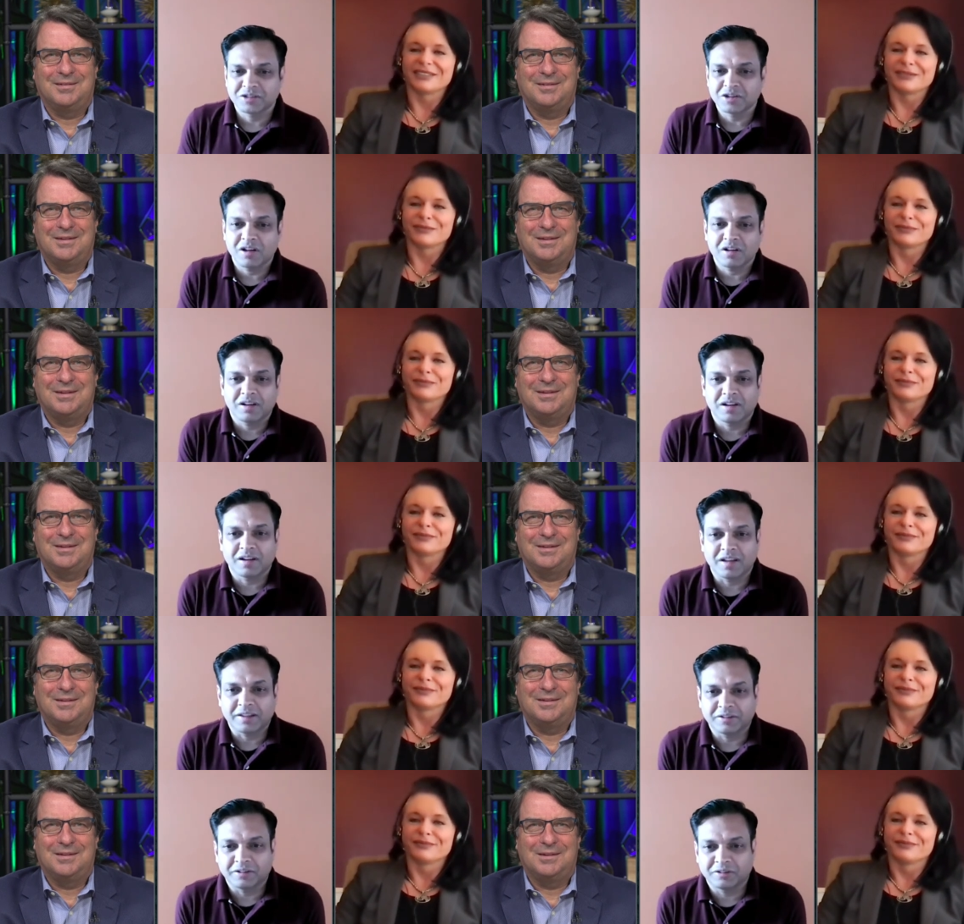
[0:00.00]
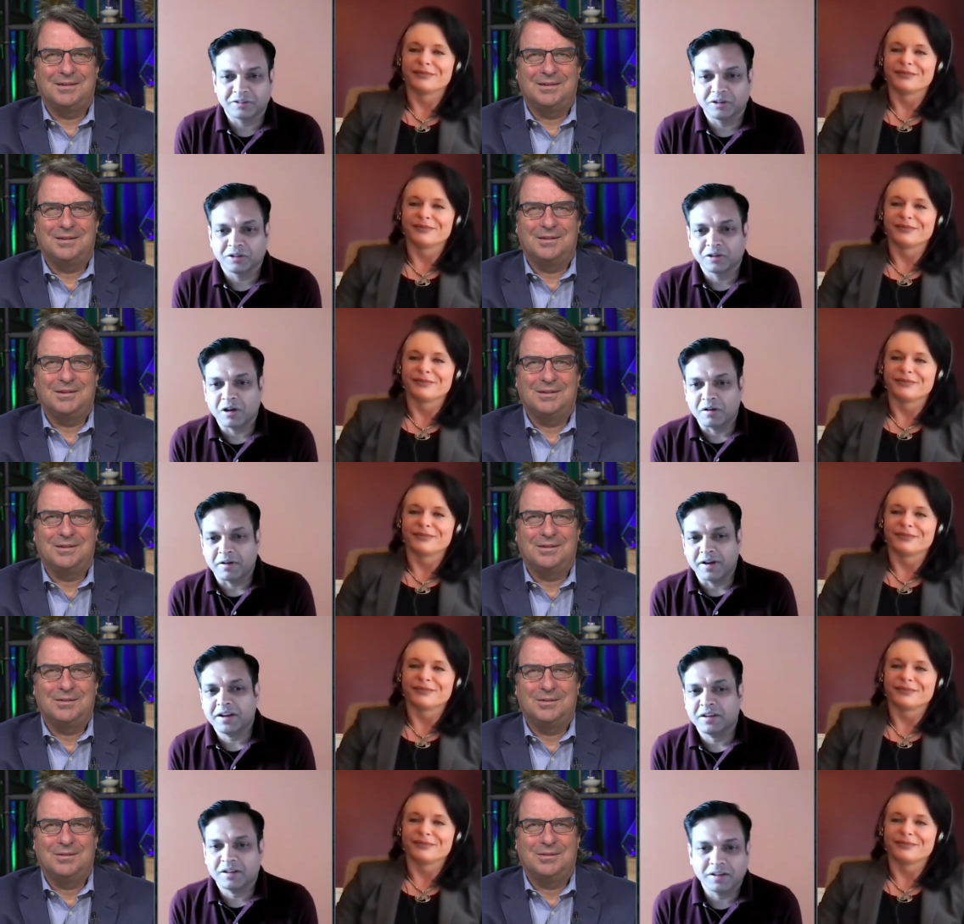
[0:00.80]
Speaker 1: John, last year you saw,
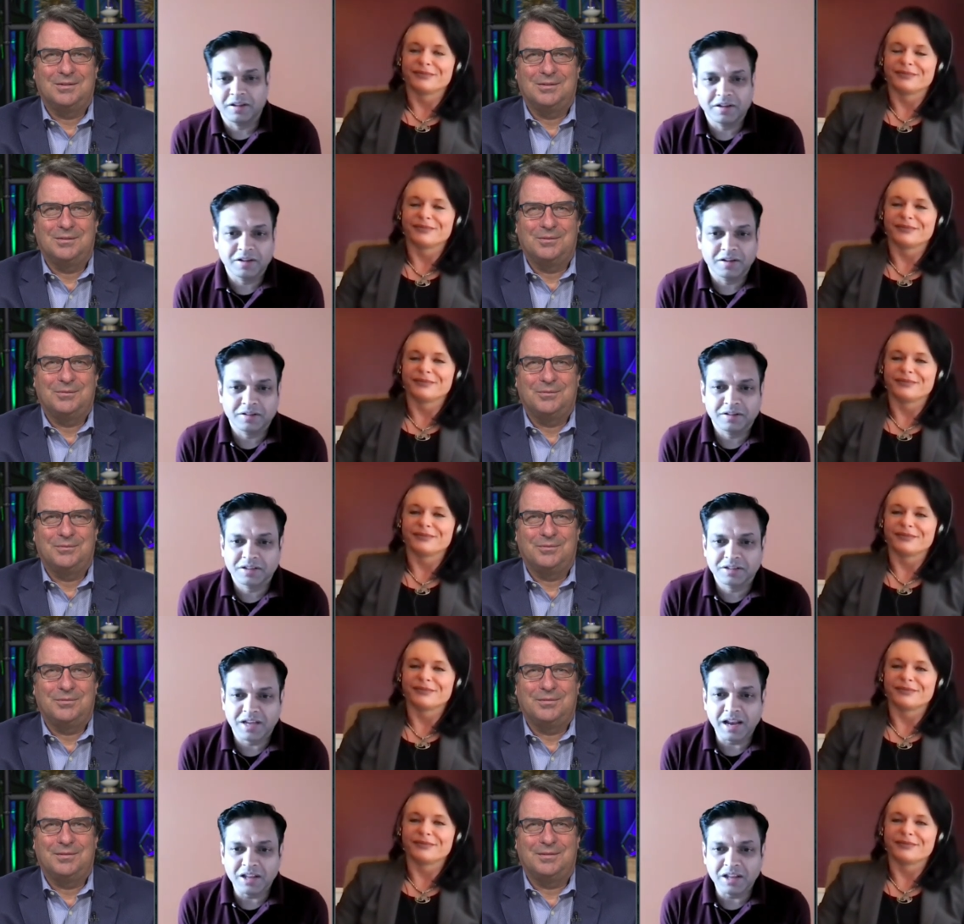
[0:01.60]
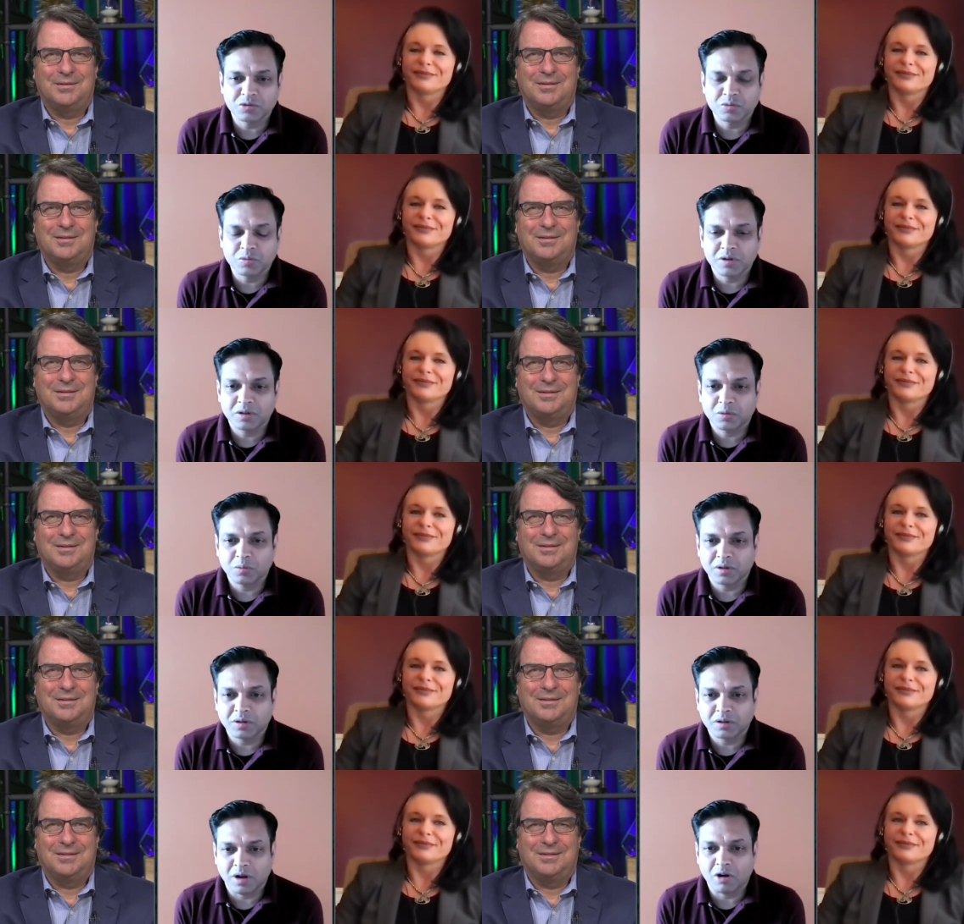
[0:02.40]
right? The the challenge with
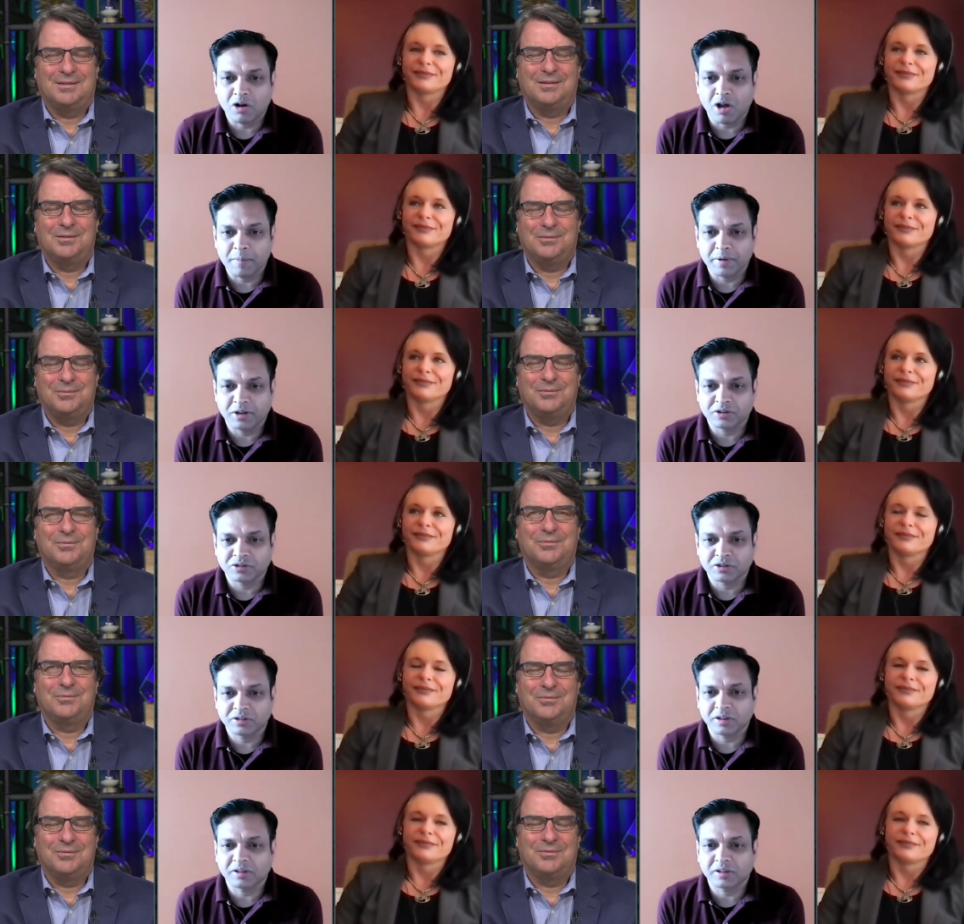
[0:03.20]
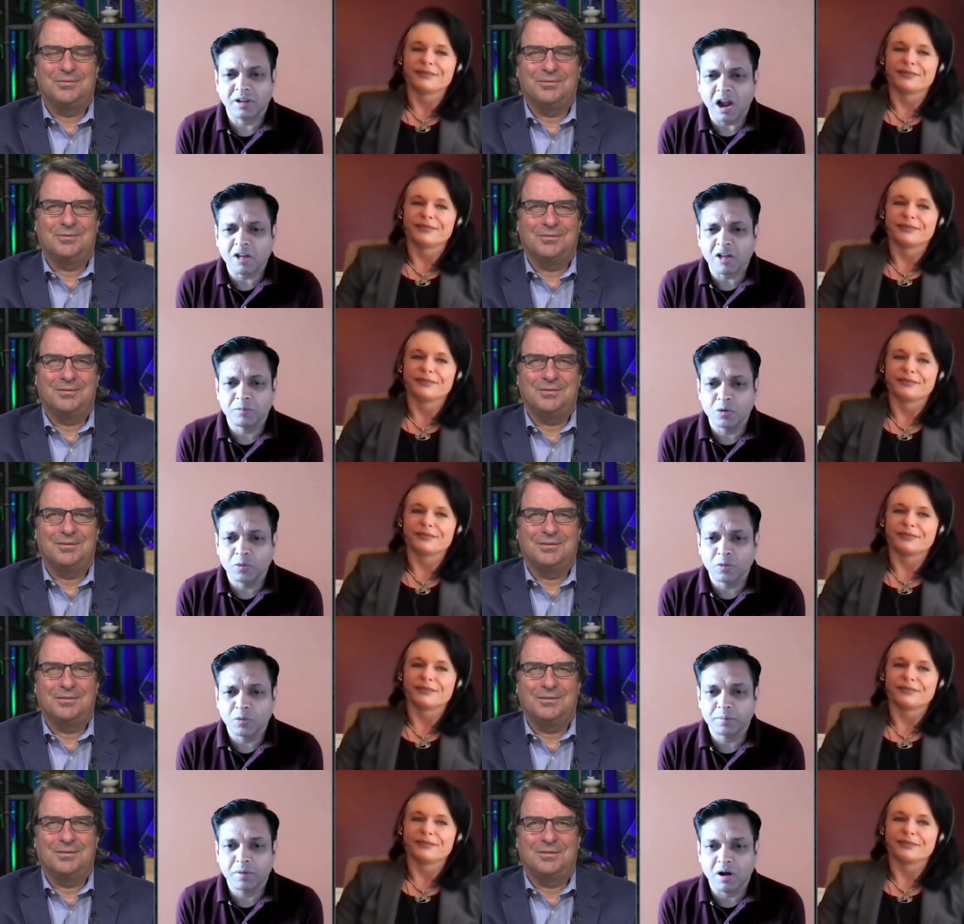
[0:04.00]
with cloud operations is there's a lot of
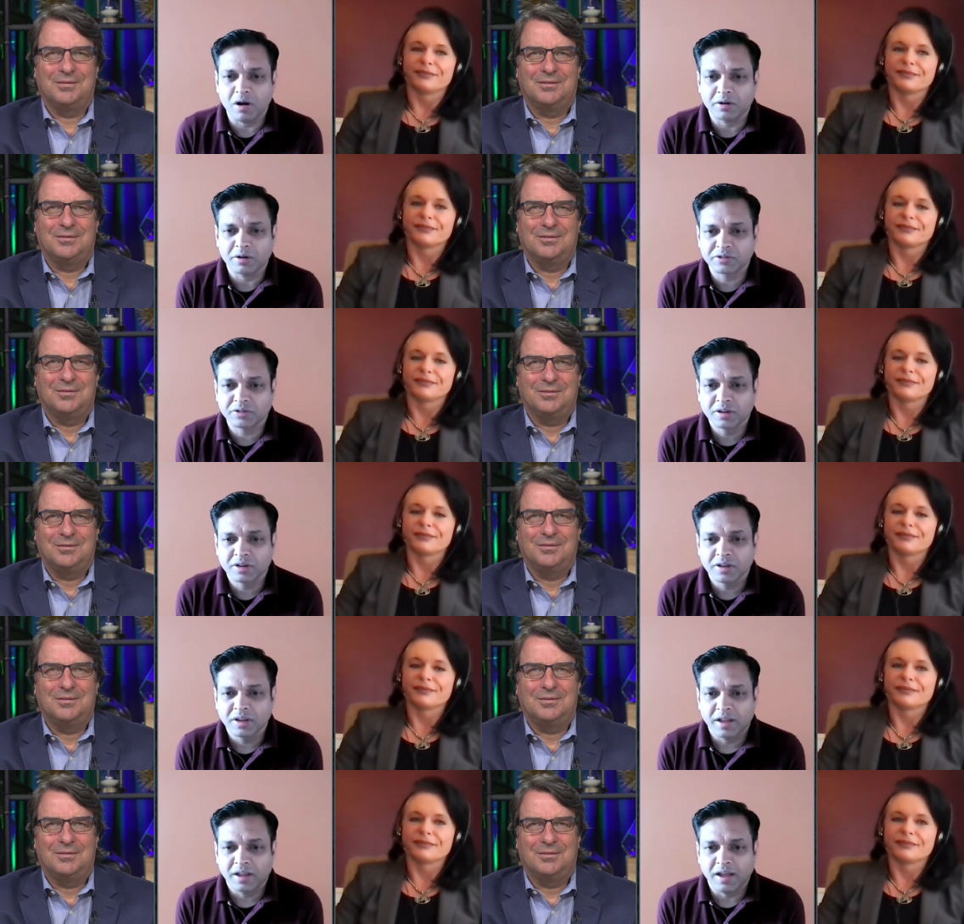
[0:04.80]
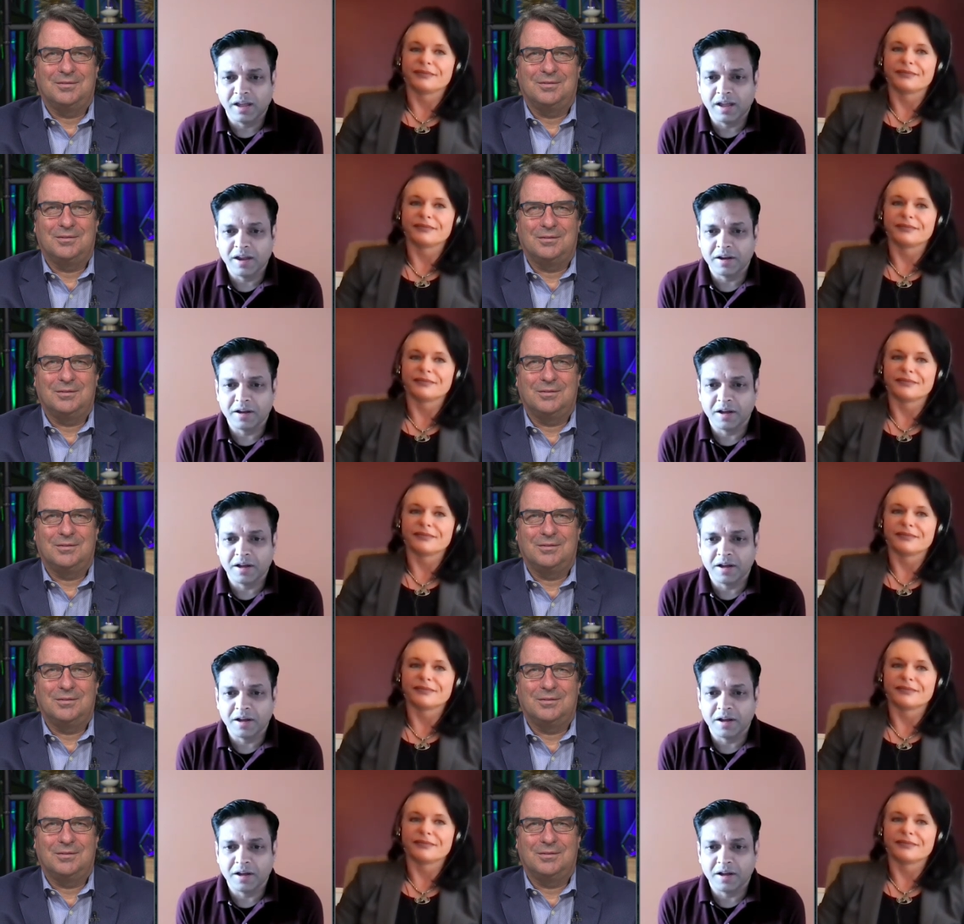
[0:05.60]
moving parts and